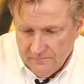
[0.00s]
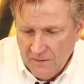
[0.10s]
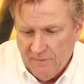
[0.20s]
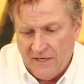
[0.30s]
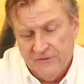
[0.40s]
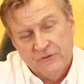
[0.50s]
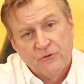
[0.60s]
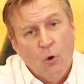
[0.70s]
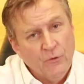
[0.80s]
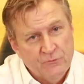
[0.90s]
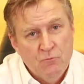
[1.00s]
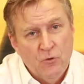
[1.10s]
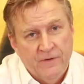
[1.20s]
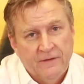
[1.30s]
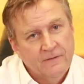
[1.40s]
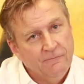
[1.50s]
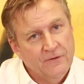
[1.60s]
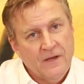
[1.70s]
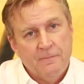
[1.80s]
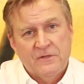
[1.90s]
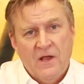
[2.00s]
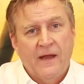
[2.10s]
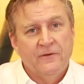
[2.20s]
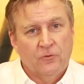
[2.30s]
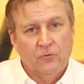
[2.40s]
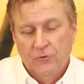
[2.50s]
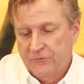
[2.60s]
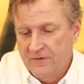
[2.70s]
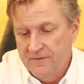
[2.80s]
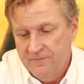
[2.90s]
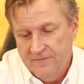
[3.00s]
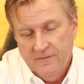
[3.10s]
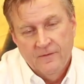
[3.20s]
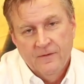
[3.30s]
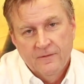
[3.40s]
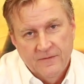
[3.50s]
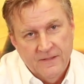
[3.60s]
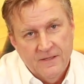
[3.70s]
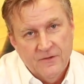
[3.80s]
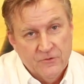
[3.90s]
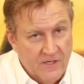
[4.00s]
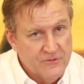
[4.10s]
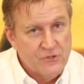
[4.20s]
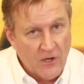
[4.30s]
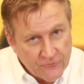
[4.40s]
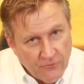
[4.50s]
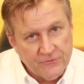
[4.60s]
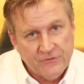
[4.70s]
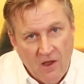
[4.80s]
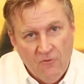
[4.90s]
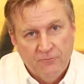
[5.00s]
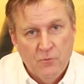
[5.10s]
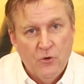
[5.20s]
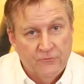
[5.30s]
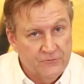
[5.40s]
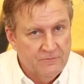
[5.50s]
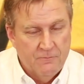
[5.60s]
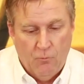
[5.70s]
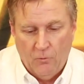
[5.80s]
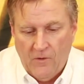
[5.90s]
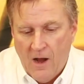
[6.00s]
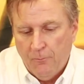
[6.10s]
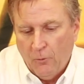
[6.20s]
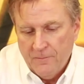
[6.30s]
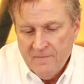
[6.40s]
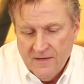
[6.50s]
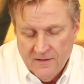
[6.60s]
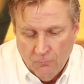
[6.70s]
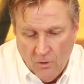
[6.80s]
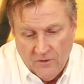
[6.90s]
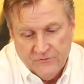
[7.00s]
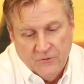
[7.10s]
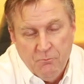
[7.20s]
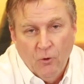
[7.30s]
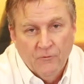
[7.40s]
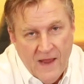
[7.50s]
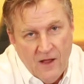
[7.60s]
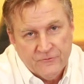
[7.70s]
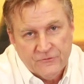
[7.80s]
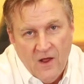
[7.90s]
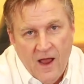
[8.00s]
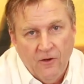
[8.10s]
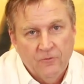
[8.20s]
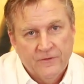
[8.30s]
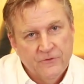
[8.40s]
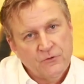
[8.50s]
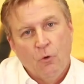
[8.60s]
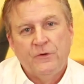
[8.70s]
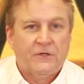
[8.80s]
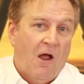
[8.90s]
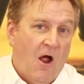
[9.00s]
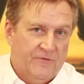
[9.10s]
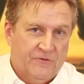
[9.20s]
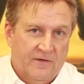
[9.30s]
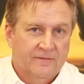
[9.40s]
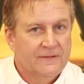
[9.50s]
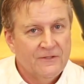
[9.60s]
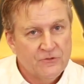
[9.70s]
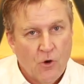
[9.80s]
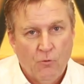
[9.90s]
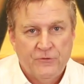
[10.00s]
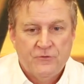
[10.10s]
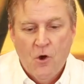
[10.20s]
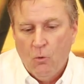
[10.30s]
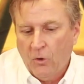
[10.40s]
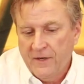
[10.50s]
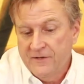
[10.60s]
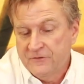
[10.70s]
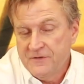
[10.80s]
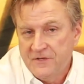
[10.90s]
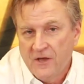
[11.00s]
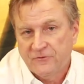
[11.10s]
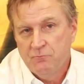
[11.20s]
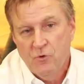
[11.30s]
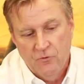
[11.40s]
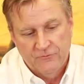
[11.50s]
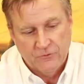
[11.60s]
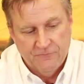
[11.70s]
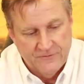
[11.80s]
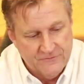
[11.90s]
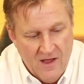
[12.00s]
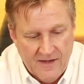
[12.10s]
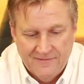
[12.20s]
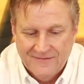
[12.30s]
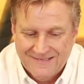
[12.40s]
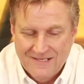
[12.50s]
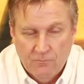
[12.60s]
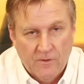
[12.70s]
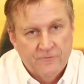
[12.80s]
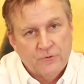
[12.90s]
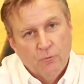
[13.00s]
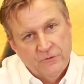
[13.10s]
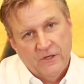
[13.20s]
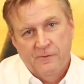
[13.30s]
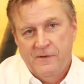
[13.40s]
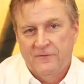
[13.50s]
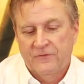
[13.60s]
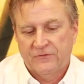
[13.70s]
because it's always moving. Every time you tighten it or loosen it, the adjuster itself moves inboard or outboard. Whereas the pull down style is always constant. At least you always know where it is, it doesn't move. So if it's not in the seat, whatever, it's always going to be in the